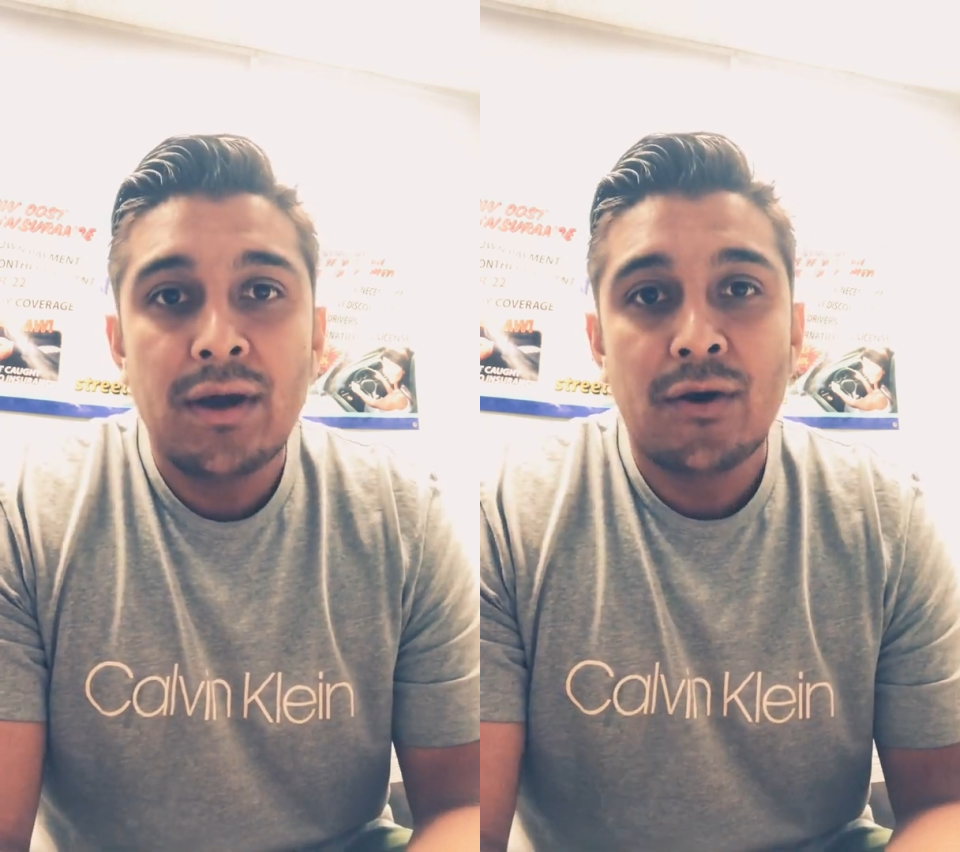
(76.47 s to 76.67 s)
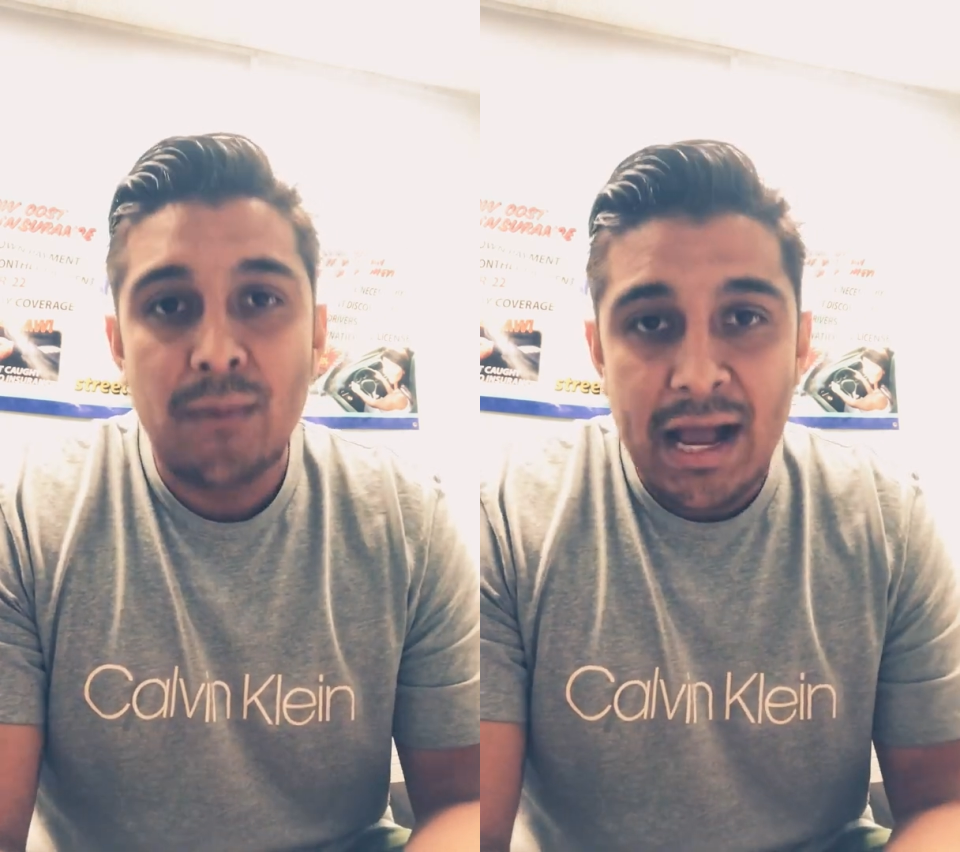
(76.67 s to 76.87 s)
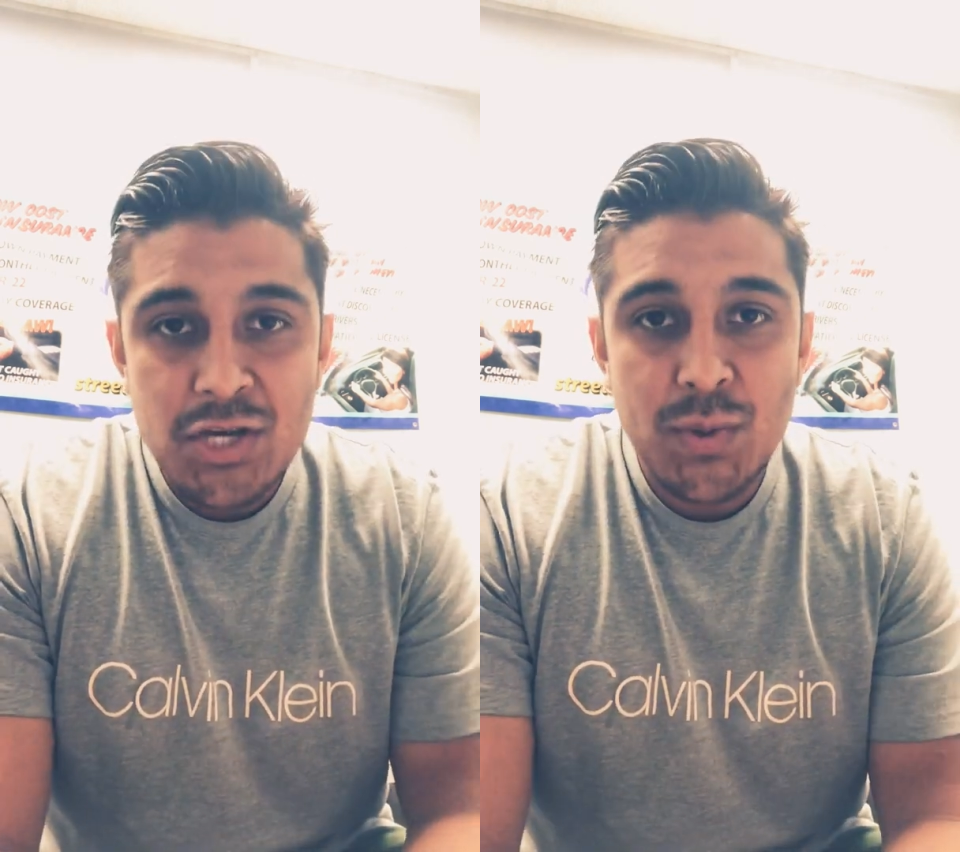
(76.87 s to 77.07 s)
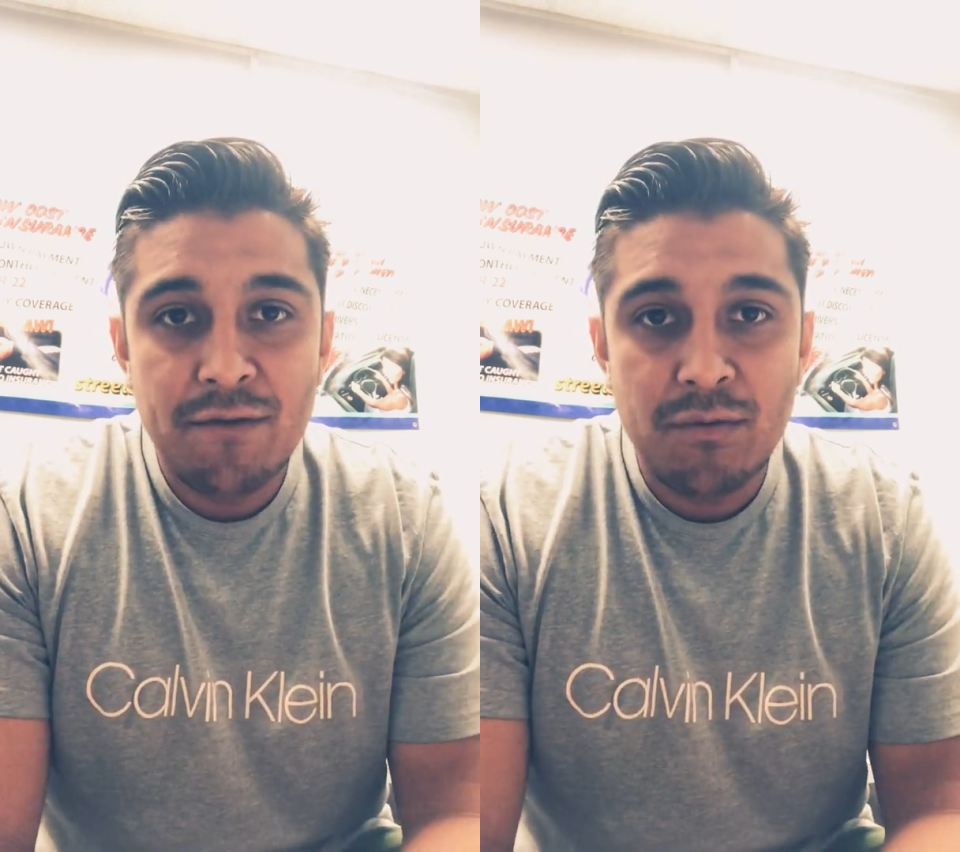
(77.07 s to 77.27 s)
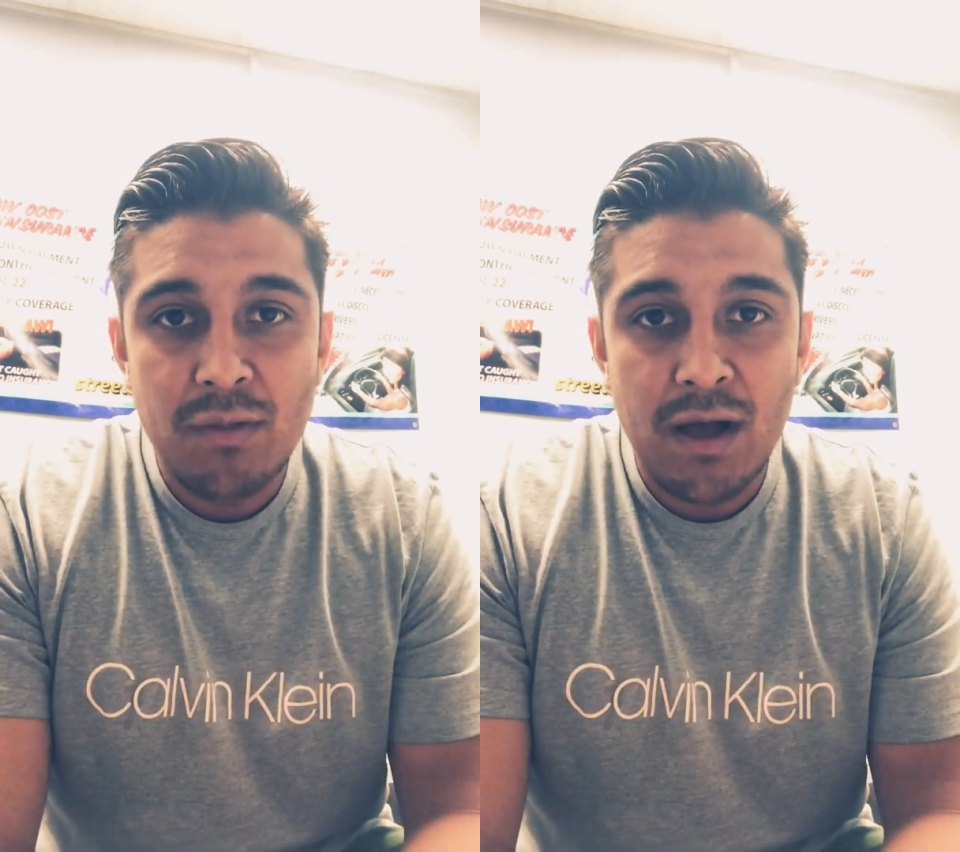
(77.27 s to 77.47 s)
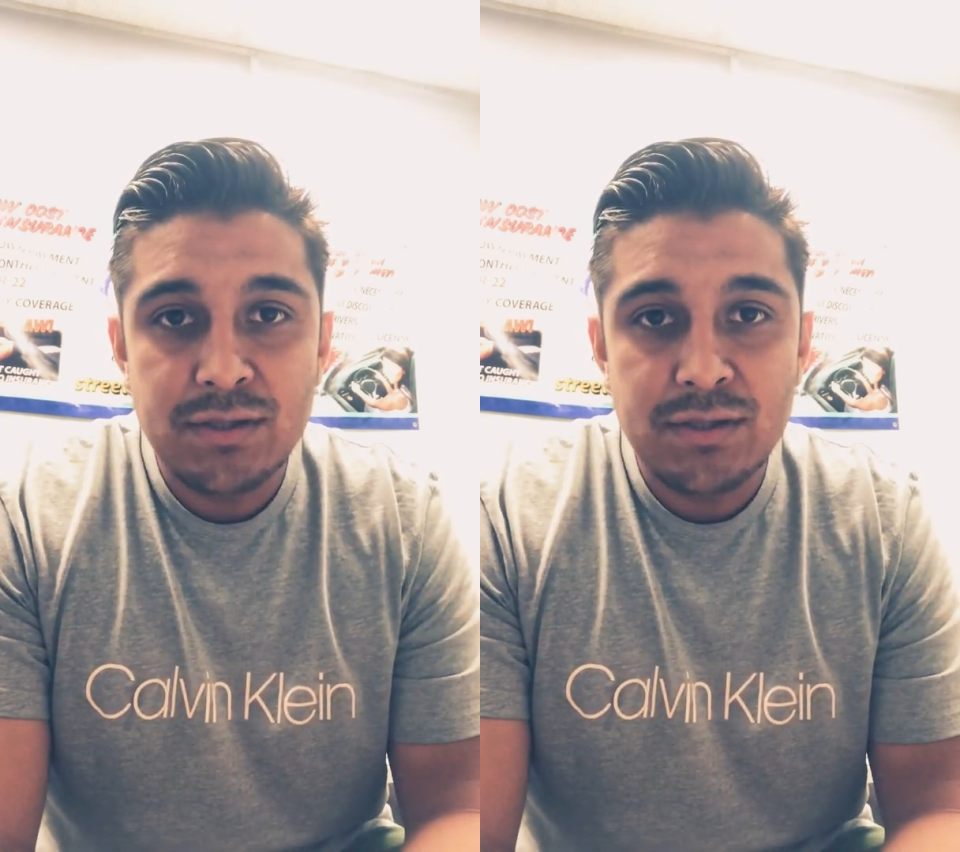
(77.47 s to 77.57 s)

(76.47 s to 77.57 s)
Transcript: graduate from law